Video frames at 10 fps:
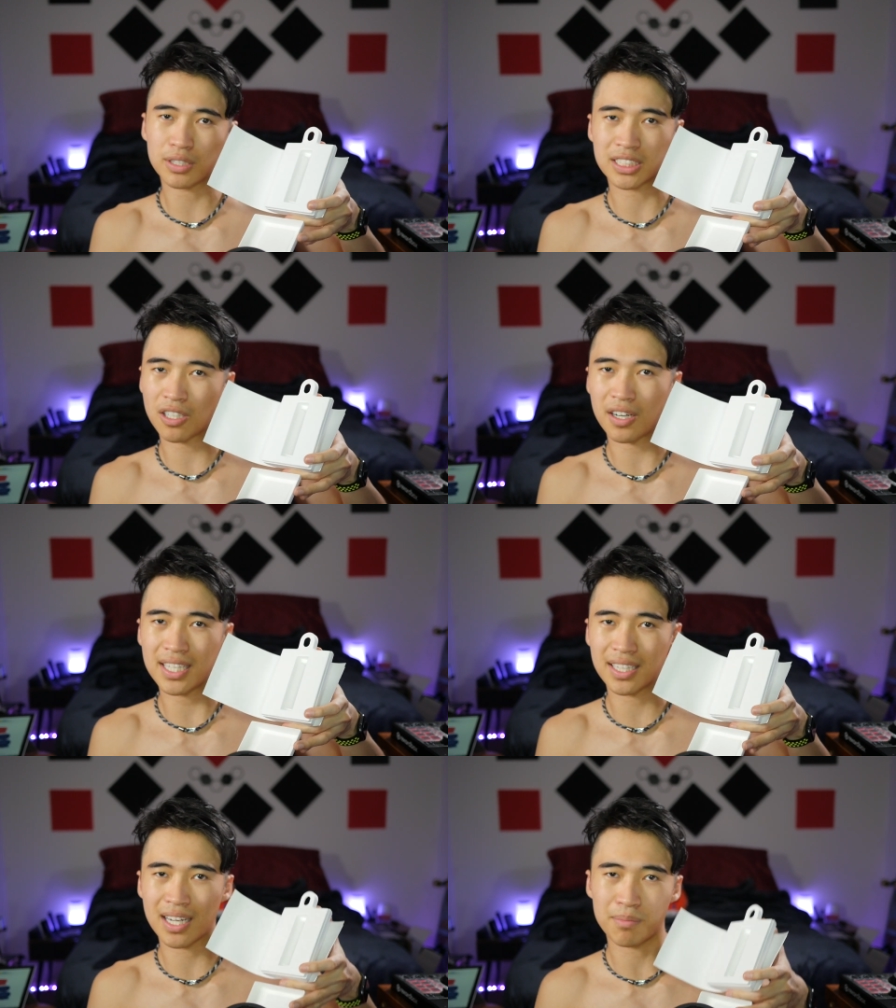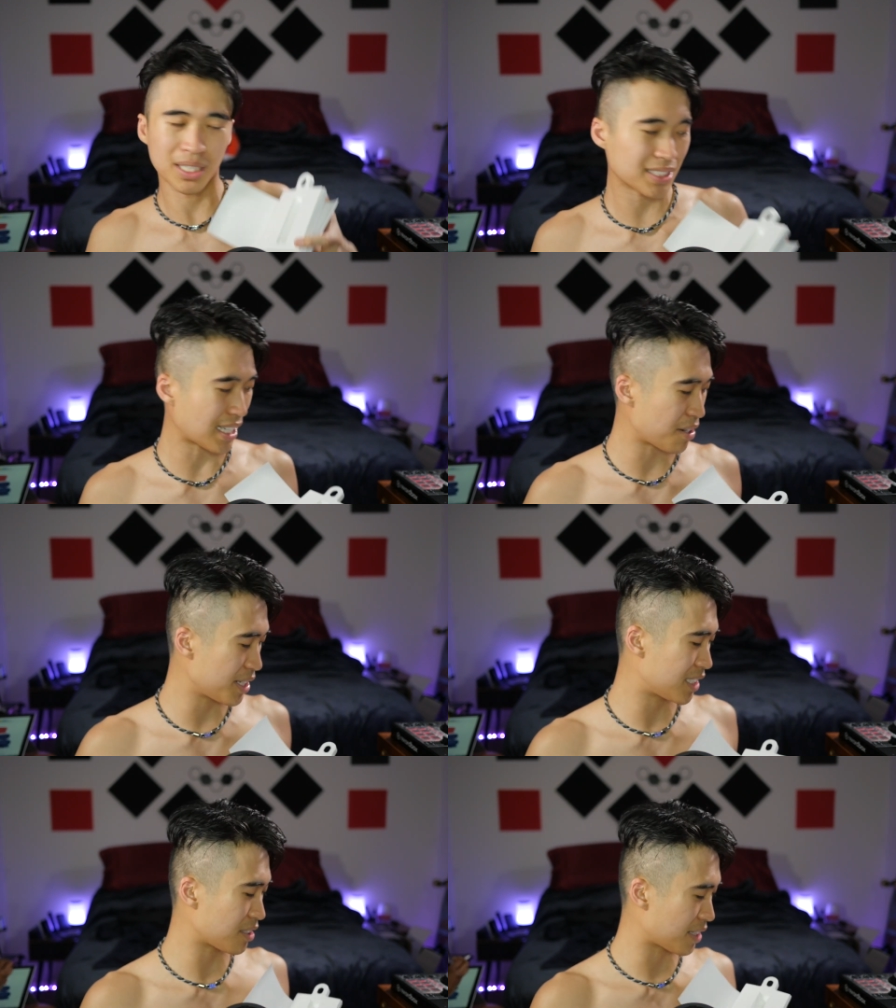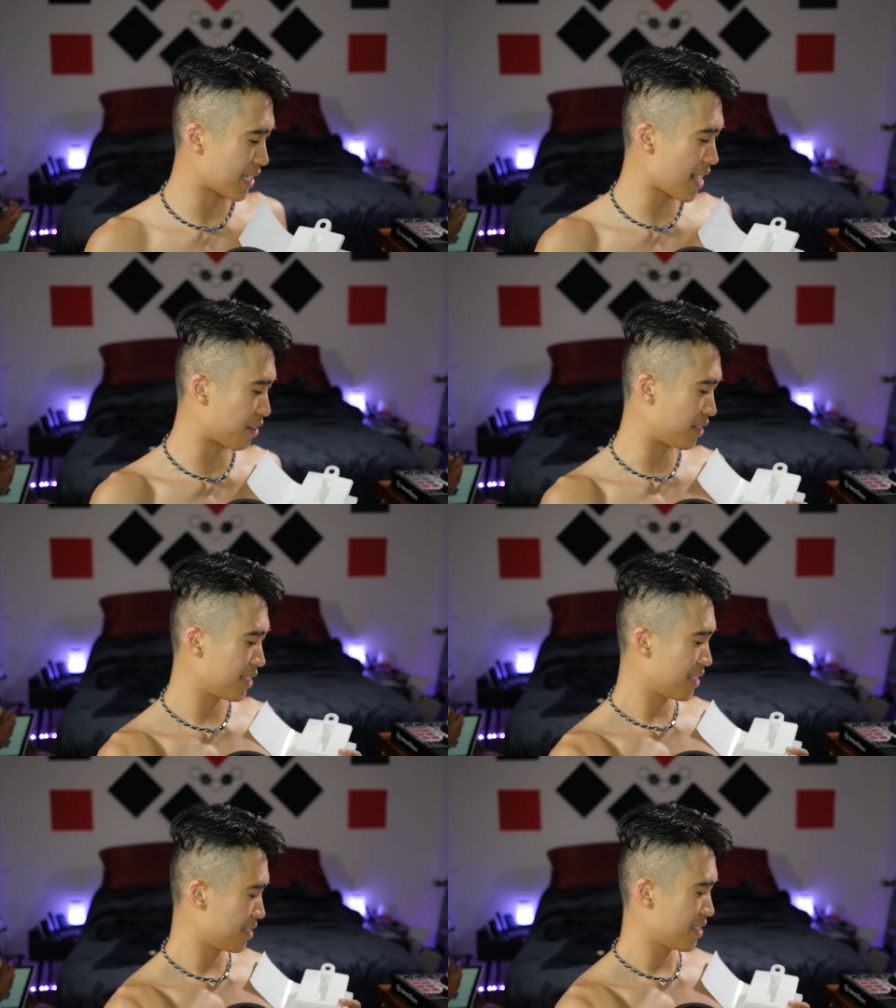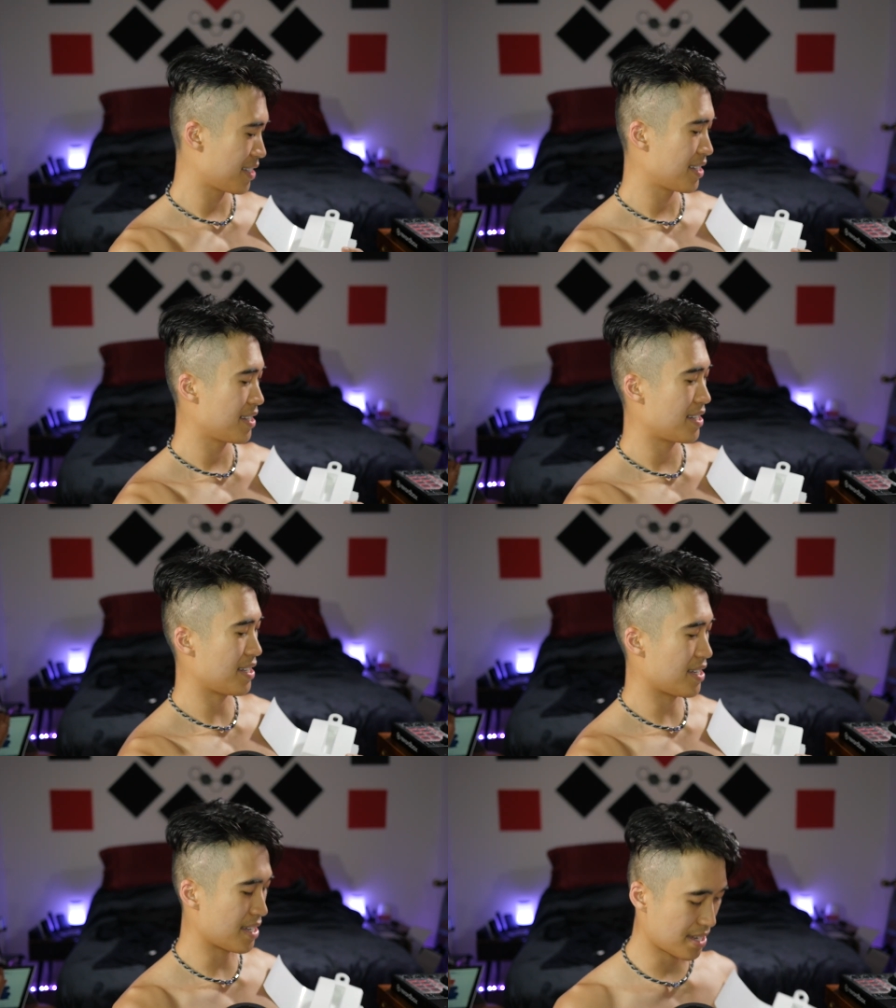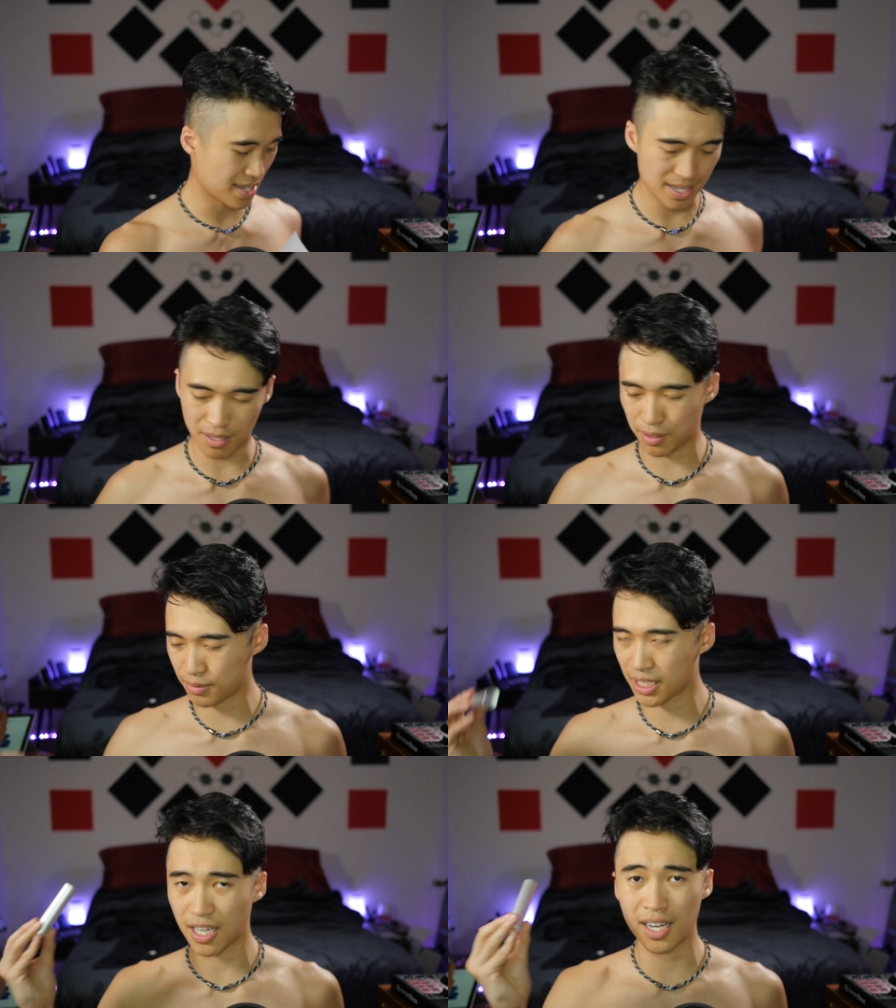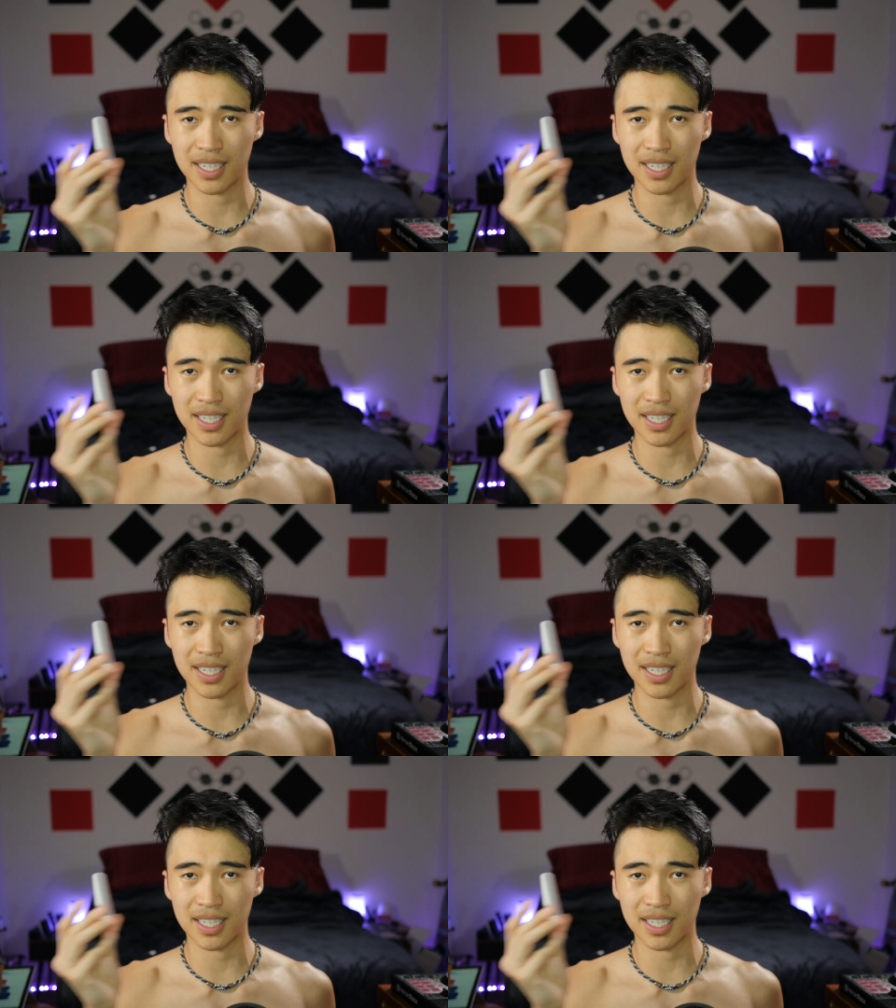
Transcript: it's not in there because I already took it out. And what we got